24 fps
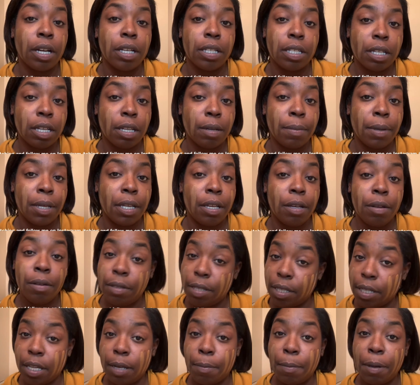It's gonna be cute,
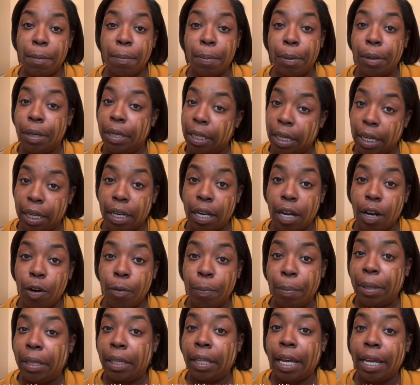it's gonna be pretty, and I
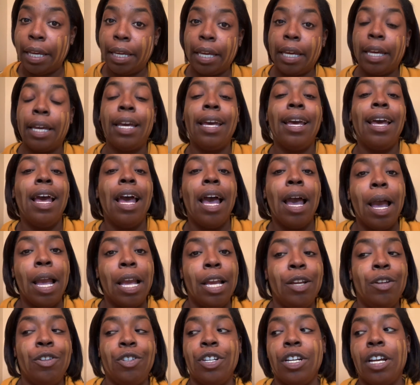hope you like it.
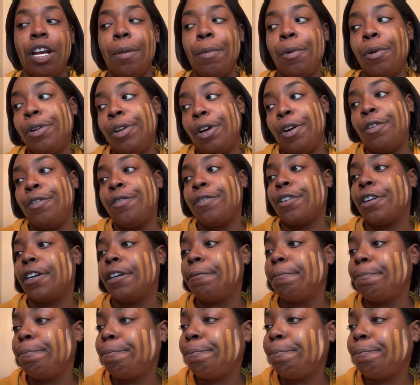You should come on over.